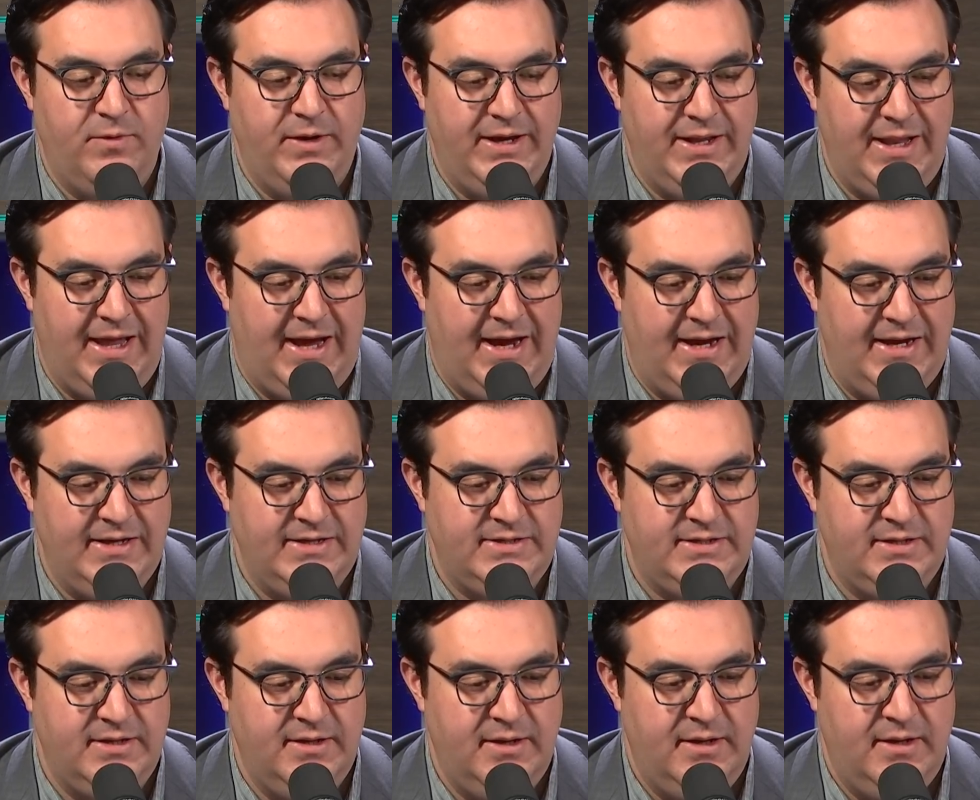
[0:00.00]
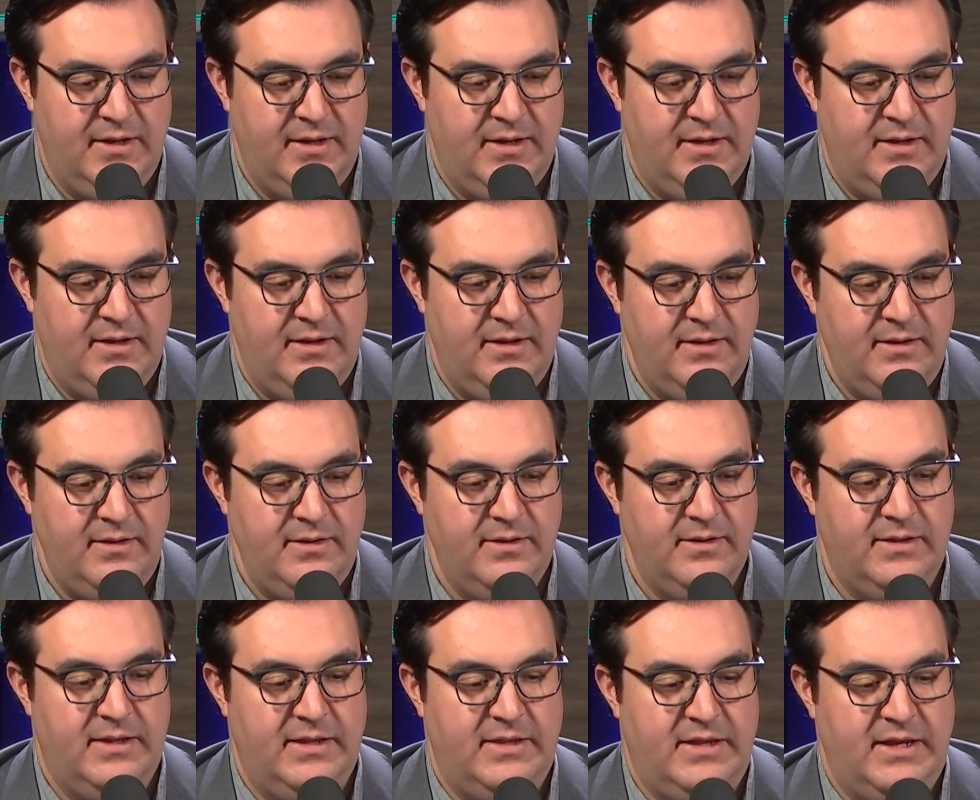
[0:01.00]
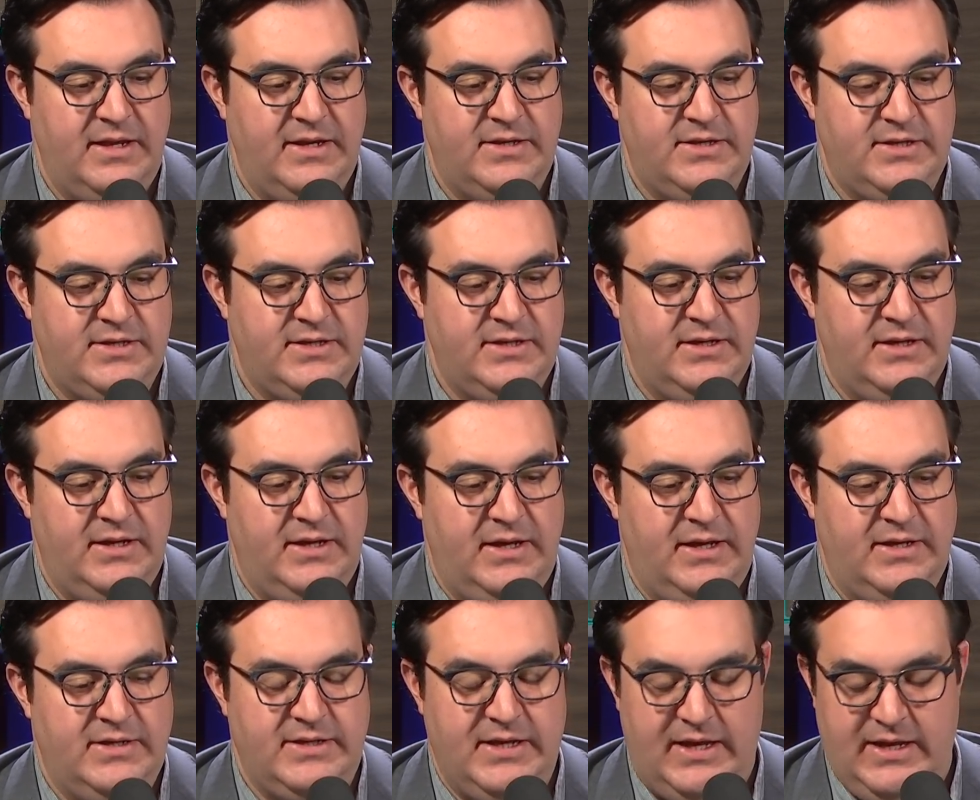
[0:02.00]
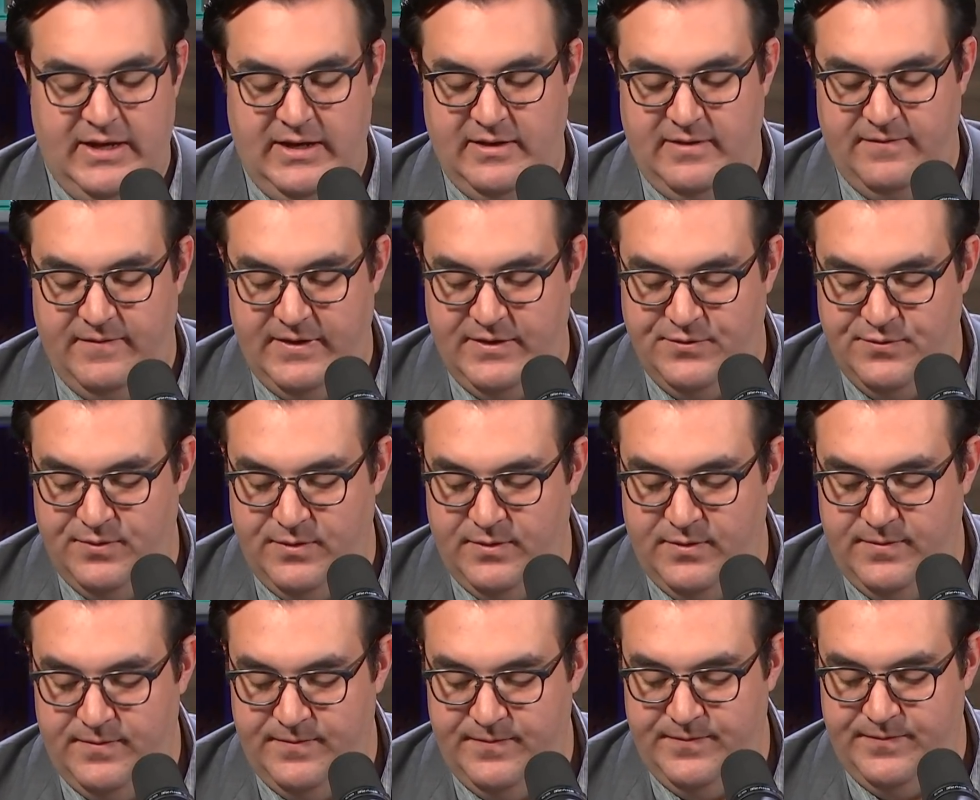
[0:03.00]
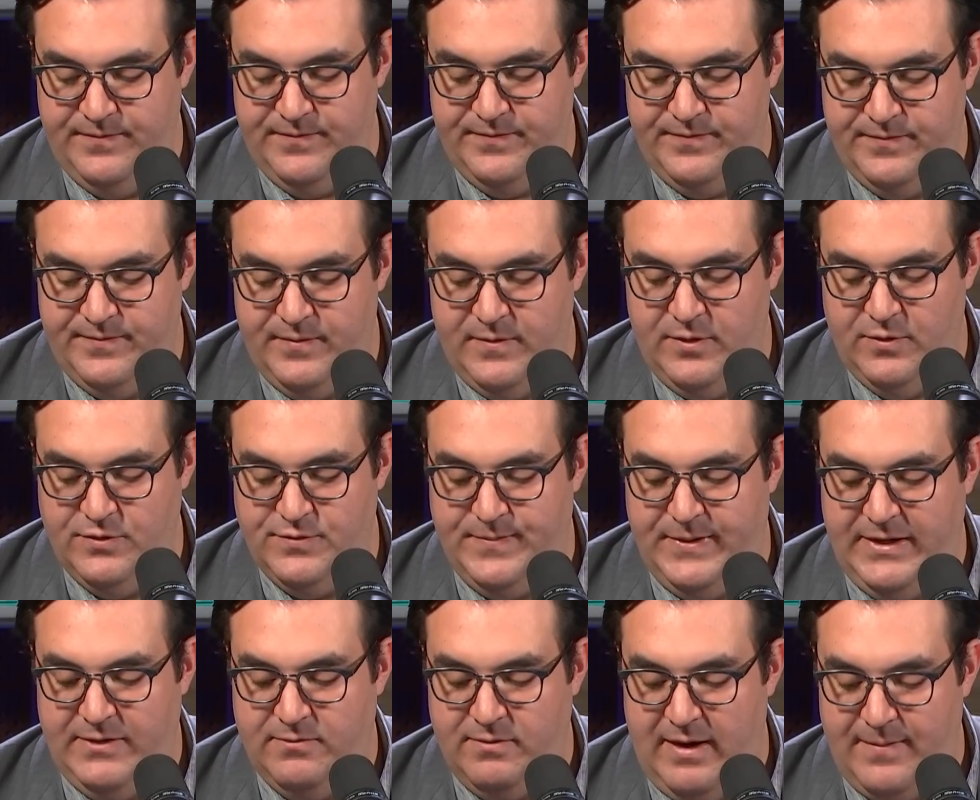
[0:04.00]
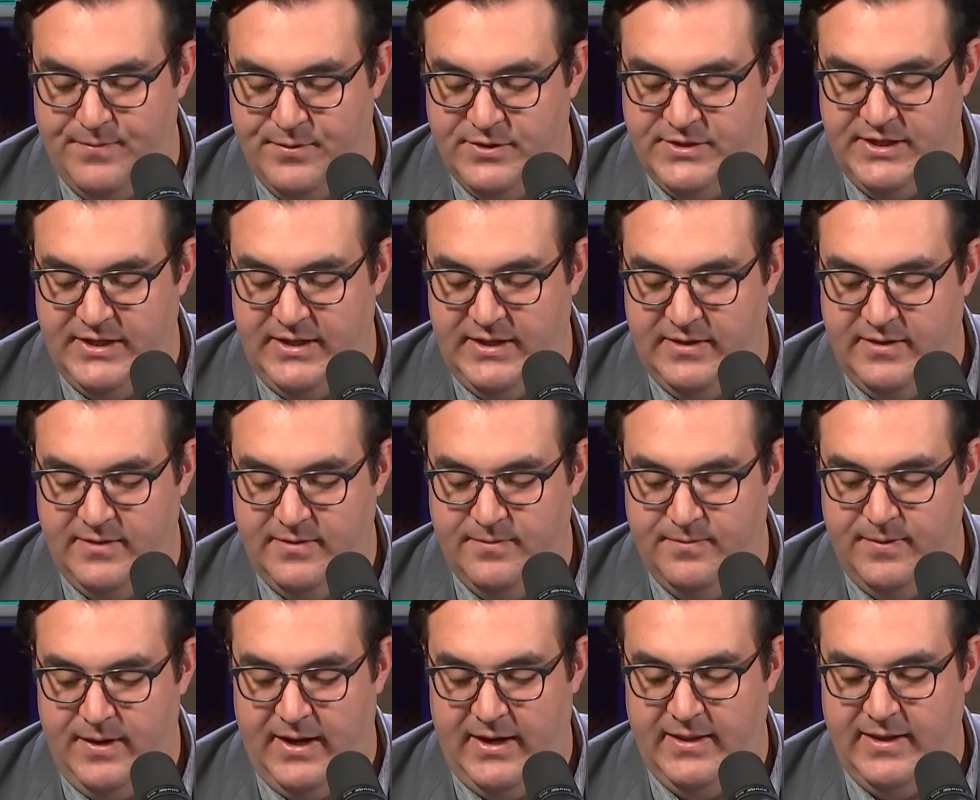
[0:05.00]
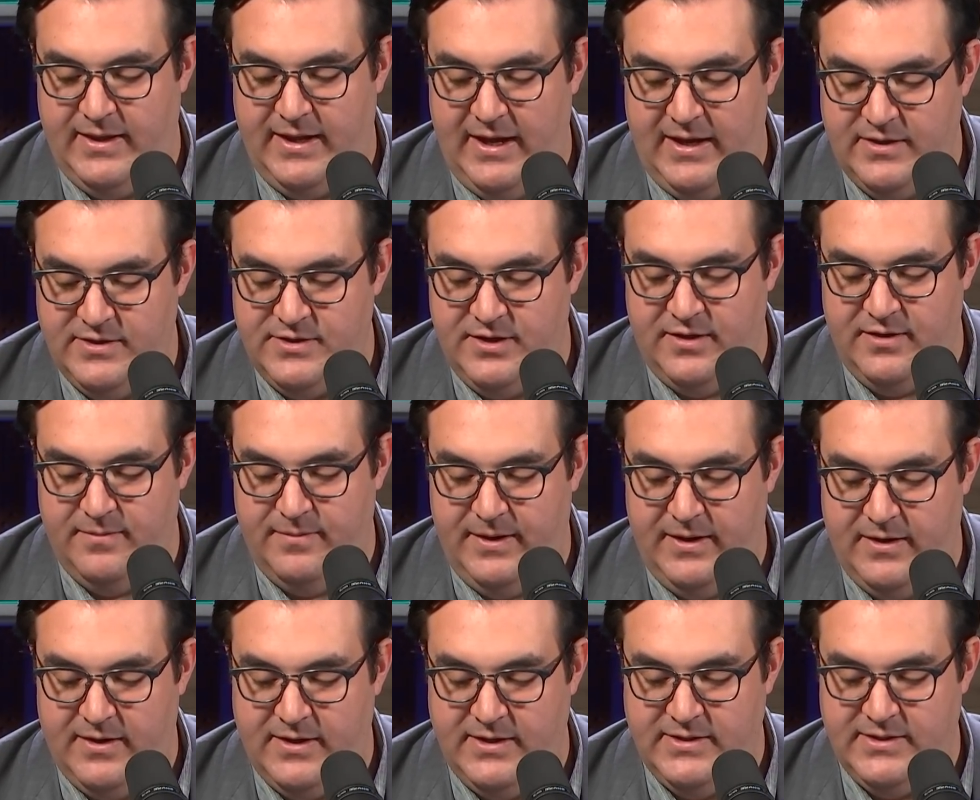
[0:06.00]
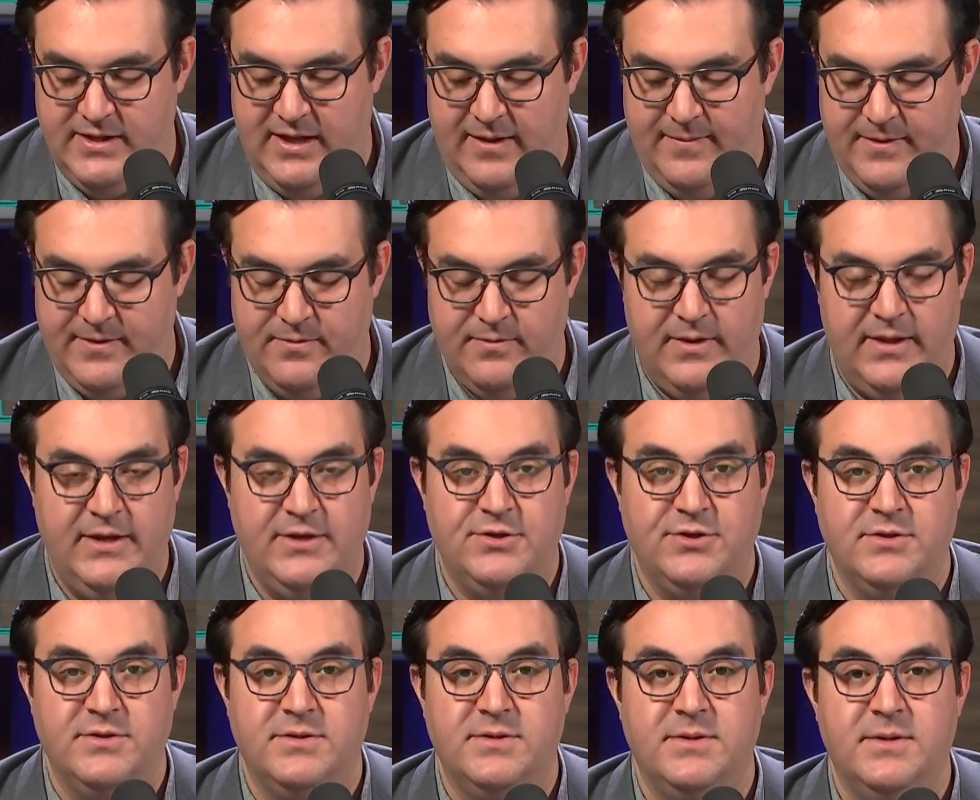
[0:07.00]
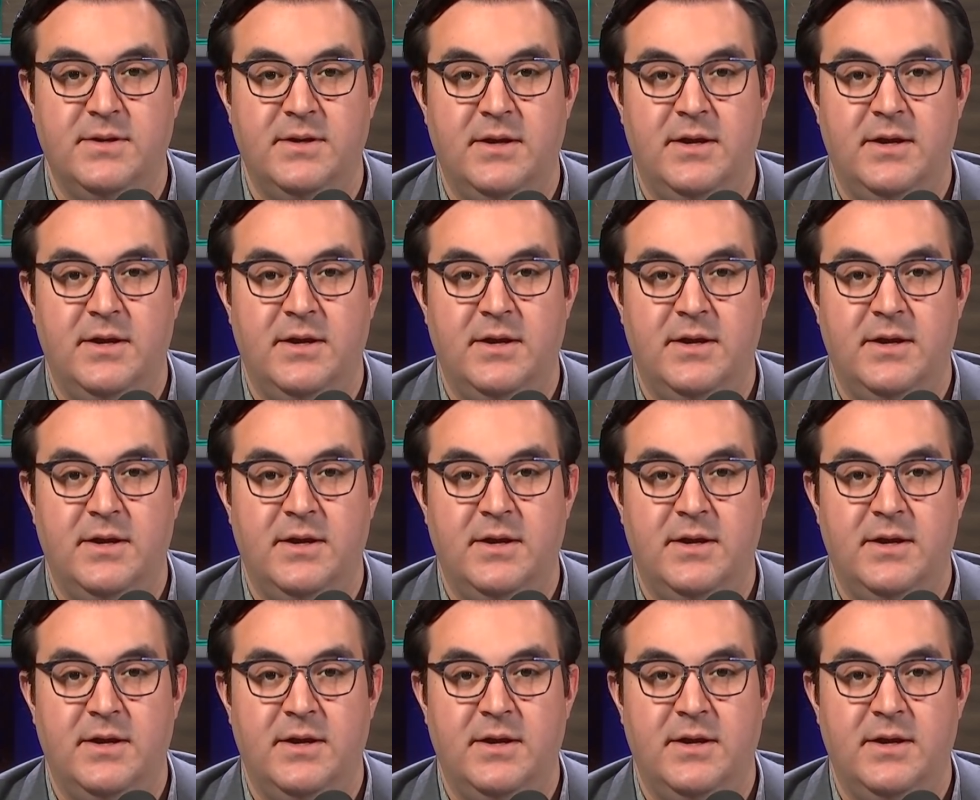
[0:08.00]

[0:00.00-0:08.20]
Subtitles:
realize that this is an individual who's being represented by the Council on American Islamic Relations,